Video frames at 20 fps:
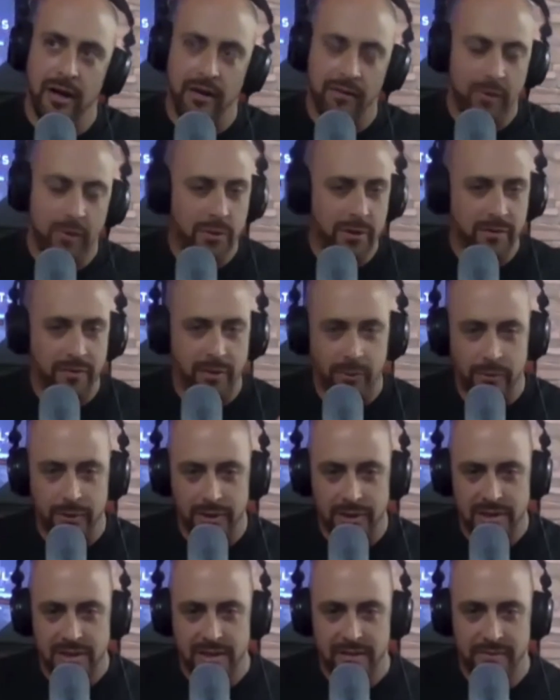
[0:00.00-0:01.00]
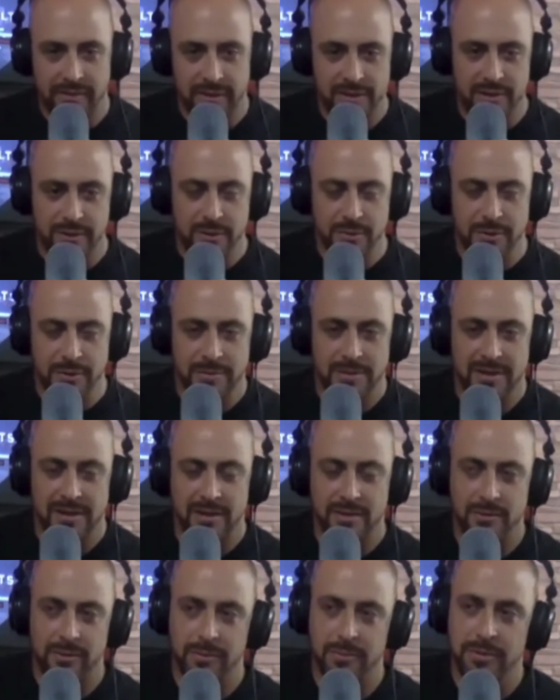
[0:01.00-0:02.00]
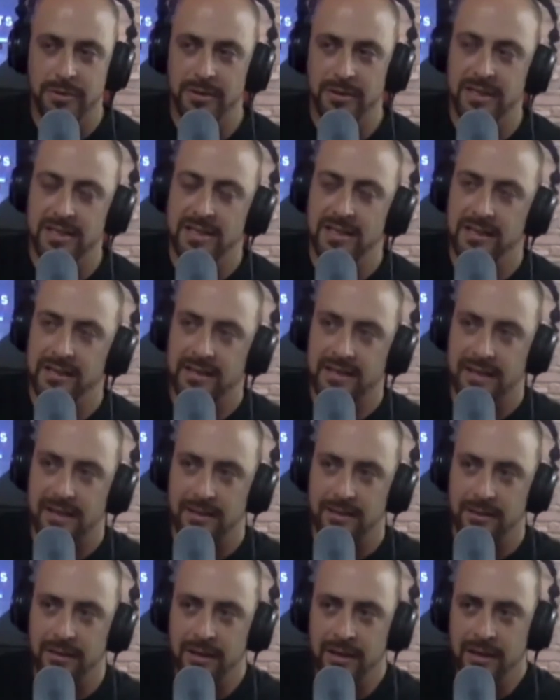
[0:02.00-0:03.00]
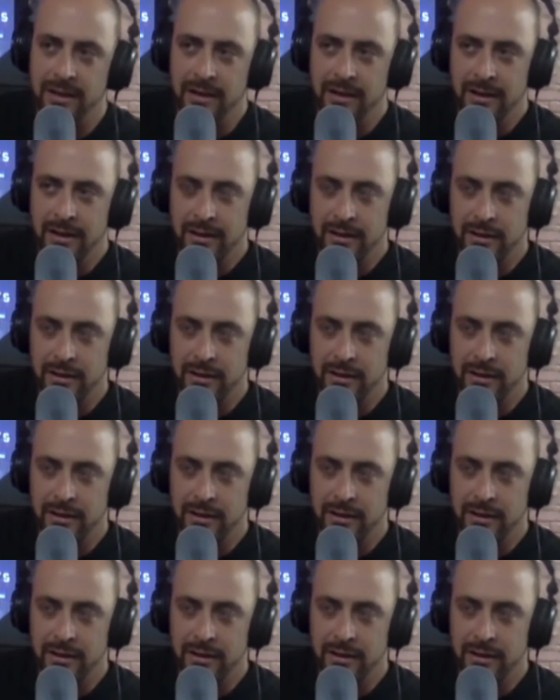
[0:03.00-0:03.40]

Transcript: On every one of our real estate investors' websites, when we build these things out,